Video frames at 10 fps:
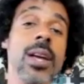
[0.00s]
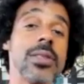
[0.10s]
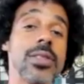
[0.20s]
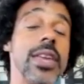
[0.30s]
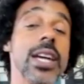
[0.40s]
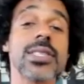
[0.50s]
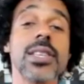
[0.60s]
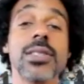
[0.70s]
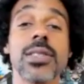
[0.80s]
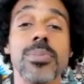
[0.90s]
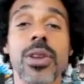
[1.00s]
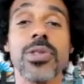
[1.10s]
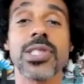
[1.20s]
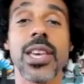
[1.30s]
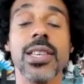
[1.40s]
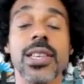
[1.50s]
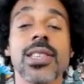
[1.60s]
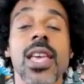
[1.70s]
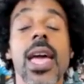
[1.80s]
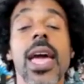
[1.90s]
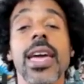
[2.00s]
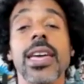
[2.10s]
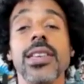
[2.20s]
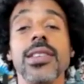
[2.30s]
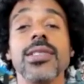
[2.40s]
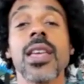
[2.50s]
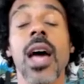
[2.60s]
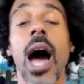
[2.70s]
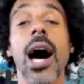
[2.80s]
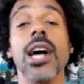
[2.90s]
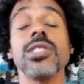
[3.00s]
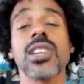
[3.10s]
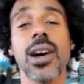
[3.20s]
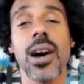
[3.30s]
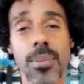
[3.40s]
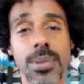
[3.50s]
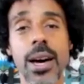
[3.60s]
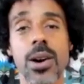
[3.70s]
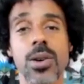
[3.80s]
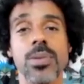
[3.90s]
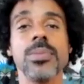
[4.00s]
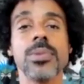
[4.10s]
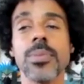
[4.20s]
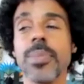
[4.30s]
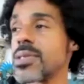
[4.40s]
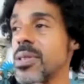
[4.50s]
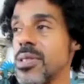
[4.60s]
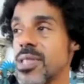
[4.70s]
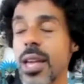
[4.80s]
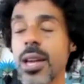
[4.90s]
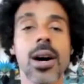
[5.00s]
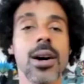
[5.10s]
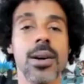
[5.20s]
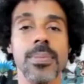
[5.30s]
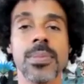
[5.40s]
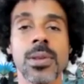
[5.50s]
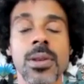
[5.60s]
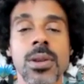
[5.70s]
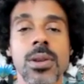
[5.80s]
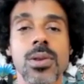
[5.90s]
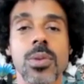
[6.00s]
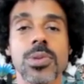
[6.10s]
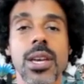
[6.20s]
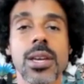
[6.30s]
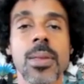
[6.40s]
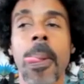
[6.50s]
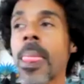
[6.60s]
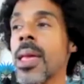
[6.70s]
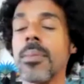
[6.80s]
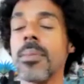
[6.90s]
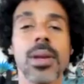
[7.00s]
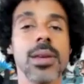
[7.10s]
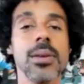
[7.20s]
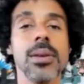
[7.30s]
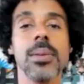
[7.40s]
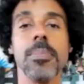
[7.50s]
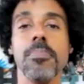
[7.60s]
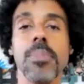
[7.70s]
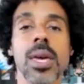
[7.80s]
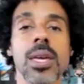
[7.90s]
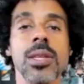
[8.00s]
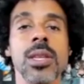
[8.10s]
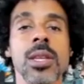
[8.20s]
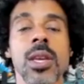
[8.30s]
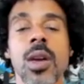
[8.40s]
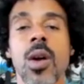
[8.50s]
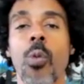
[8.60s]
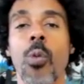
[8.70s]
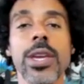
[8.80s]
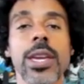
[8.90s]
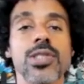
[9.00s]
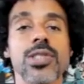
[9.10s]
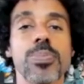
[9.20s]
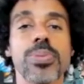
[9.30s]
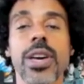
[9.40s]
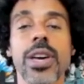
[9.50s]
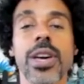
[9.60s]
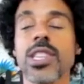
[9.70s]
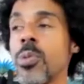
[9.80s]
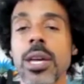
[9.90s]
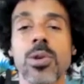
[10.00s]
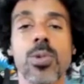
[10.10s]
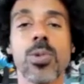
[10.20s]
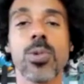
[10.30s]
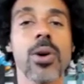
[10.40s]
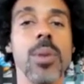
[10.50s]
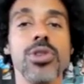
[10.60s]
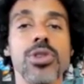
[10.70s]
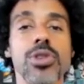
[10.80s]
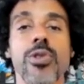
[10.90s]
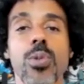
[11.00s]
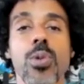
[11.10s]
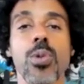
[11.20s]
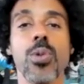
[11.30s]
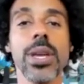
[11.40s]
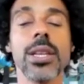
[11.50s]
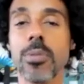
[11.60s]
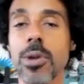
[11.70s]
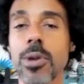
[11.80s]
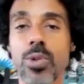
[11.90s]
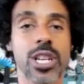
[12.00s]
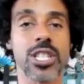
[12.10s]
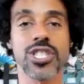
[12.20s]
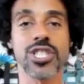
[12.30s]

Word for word: The next tenet that the brother says is to calm down, to basically stay calm. You know what I'm saying? Many men, we get to a place where we get around a beautiful womb being and we lose our